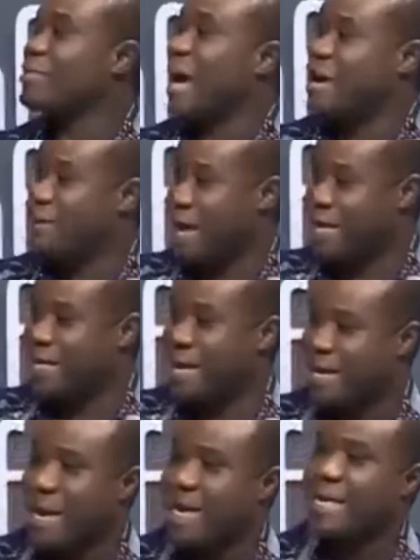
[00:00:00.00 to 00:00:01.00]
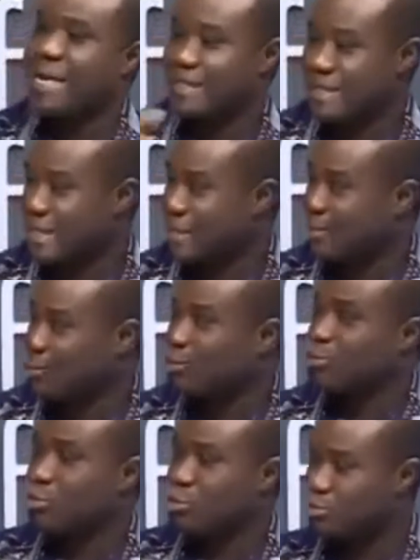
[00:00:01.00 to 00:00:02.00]
see, I, I, right. I, highlighted that to
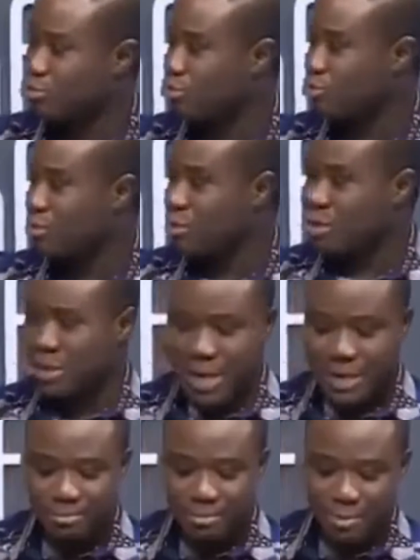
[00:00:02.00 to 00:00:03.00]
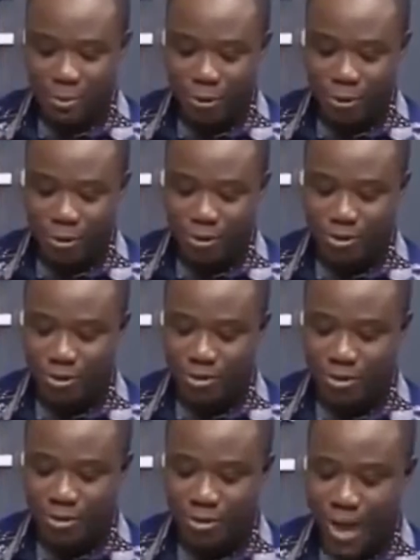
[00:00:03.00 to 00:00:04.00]
mm. show you that people
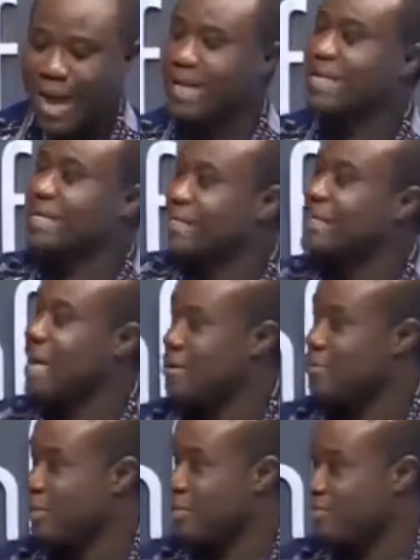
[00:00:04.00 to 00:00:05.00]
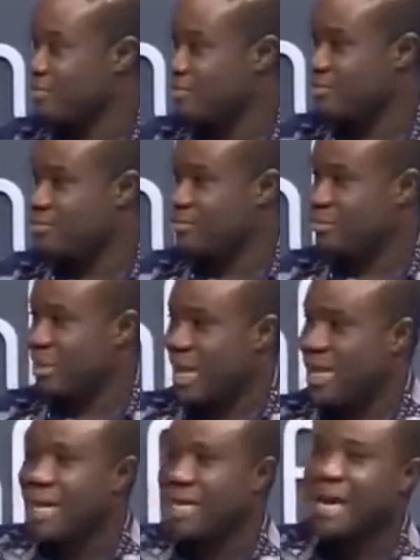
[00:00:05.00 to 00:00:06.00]
are getting angry,
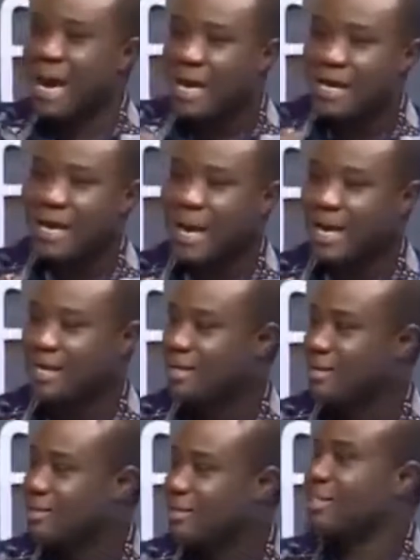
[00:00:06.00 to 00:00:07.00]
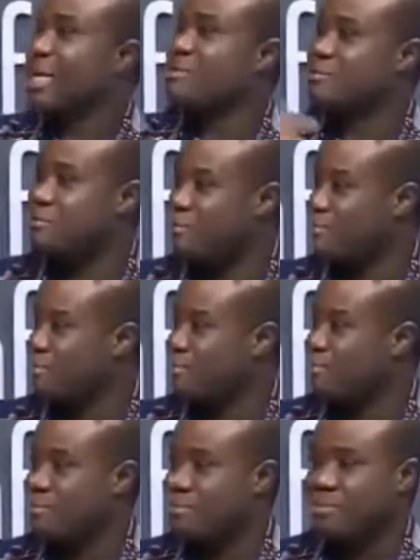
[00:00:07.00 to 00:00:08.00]
and that anger stems from
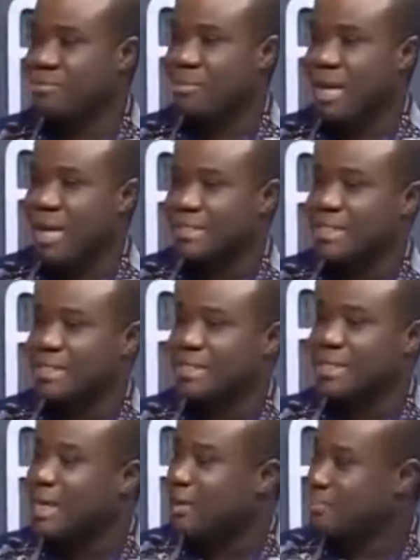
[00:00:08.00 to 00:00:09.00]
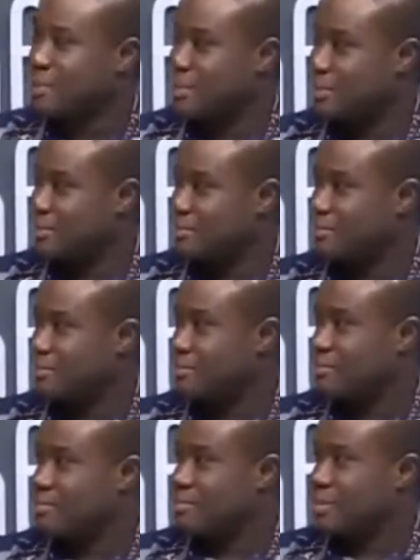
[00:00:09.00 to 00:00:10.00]
a certain lapse,
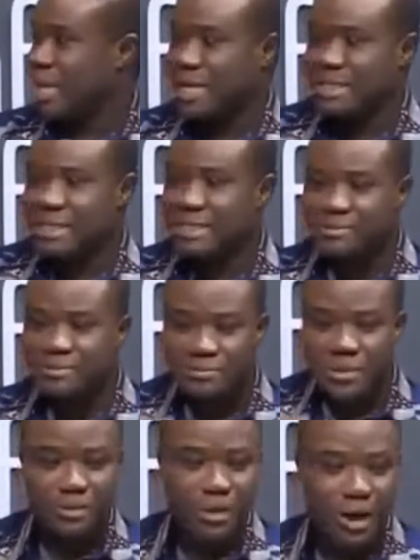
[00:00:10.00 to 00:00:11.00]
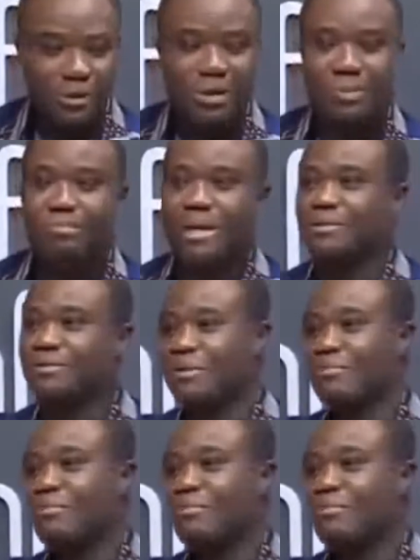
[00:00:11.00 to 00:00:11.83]
a certain failure on the part of the